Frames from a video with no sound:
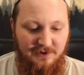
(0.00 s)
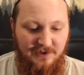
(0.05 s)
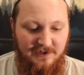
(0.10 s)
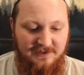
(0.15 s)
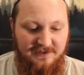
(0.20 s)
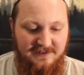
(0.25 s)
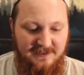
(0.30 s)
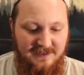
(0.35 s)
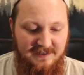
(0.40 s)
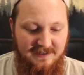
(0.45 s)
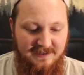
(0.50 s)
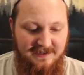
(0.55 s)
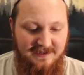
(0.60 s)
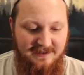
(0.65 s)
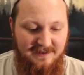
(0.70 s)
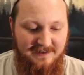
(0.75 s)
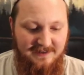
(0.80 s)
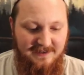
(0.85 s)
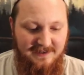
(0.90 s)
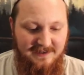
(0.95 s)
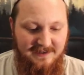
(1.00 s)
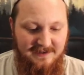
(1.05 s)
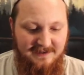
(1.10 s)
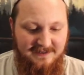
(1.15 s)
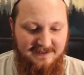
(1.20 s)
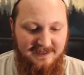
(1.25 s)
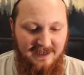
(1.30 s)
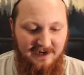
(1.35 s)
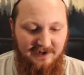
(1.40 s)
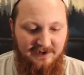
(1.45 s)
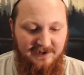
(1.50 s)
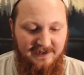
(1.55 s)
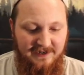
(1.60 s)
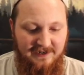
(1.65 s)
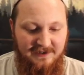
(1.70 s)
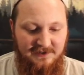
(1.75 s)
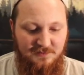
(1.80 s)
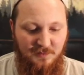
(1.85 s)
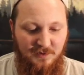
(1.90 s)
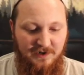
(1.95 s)
you're gonna see the centering
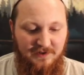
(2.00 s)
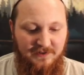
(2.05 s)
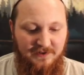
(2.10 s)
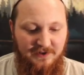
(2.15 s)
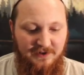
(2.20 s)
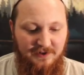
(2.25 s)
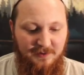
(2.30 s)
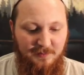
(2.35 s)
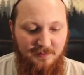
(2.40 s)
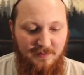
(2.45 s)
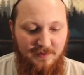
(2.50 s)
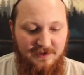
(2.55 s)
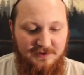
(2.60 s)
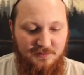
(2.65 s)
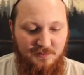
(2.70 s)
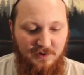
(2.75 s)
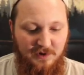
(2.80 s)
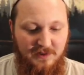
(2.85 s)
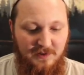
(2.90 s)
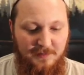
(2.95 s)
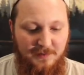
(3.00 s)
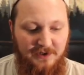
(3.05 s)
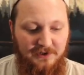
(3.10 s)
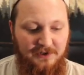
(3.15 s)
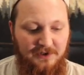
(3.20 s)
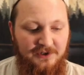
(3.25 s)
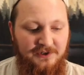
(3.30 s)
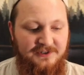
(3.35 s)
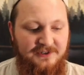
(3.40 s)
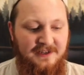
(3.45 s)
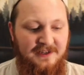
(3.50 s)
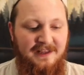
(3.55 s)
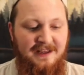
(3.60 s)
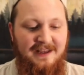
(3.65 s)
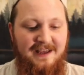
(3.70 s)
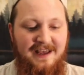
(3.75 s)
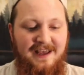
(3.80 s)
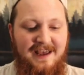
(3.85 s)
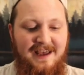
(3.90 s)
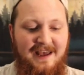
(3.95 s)
is one of the pillars,
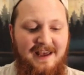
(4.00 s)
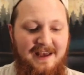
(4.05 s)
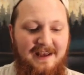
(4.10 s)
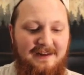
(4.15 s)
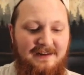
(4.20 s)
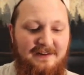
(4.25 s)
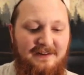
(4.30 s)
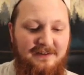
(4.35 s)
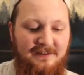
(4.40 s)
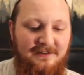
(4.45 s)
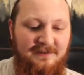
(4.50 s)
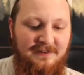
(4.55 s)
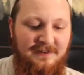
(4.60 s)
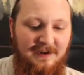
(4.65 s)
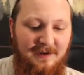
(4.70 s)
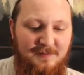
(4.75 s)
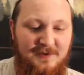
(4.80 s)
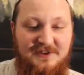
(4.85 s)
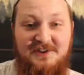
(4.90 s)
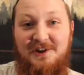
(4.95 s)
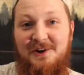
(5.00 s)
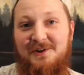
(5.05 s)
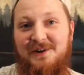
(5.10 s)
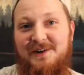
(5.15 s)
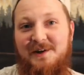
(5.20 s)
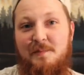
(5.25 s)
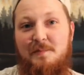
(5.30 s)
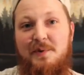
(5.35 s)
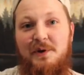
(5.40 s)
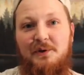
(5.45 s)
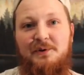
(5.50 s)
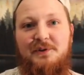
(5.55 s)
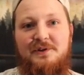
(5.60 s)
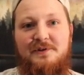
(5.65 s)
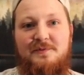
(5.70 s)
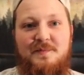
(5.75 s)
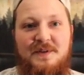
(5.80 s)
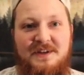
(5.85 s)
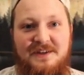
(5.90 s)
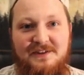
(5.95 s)
and I'm just calling them
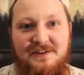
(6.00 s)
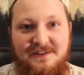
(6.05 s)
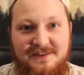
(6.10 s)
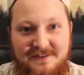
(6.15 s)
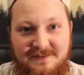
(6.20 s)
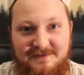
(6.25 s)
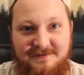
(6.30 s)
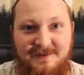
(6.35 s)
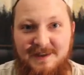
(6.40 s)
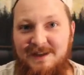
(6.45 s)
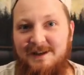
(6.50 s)
pillars because,